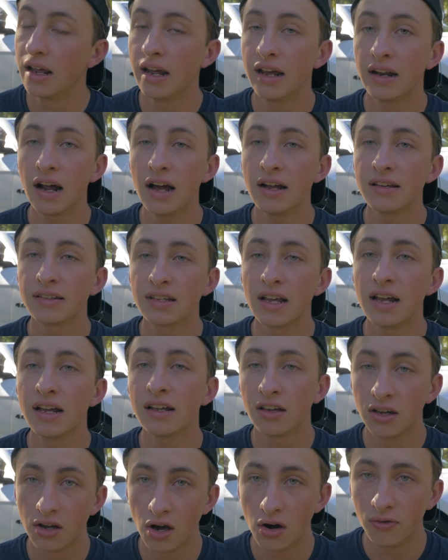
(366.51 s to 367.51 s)
And I say
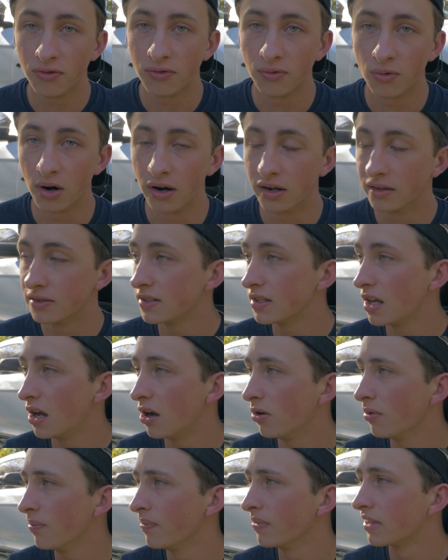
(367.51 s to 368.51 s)
go for it.
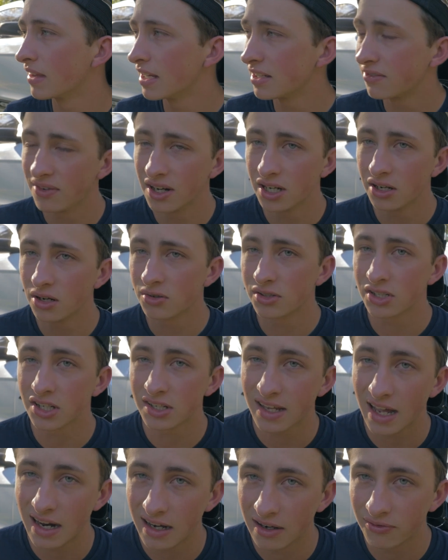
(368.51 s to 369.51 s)
So, this video is
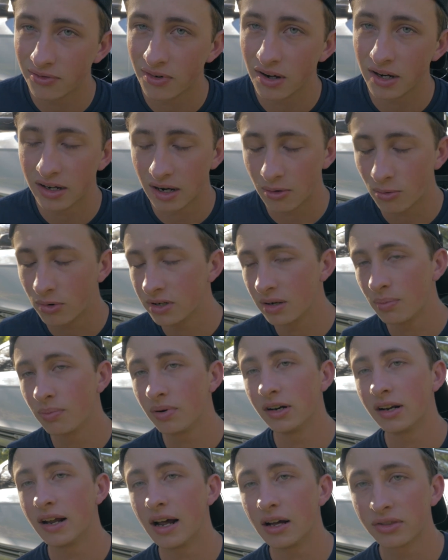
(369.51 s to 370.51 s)
just kind of fun. I wanted to
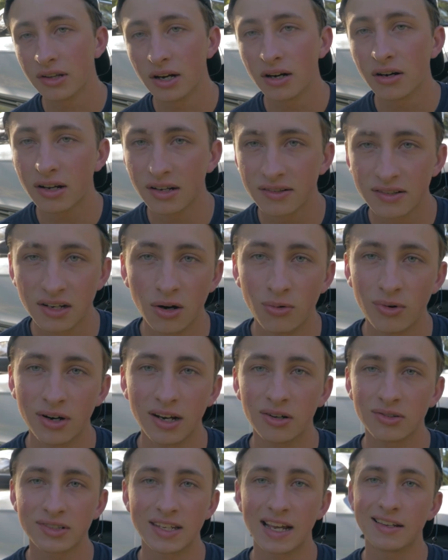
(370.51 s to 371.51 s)
put it out there because no one
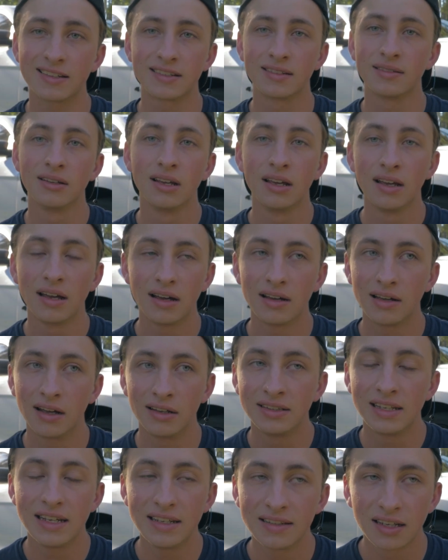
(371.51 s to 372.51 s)
else has a
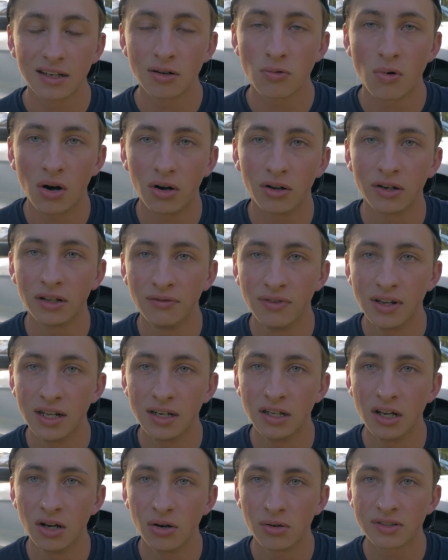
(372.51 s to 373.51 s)
decent quality
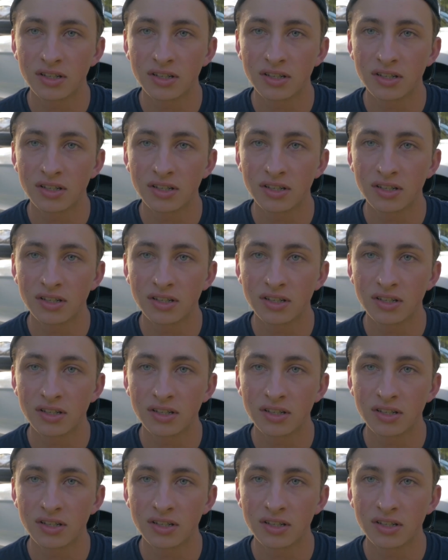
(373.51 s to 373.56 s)
video.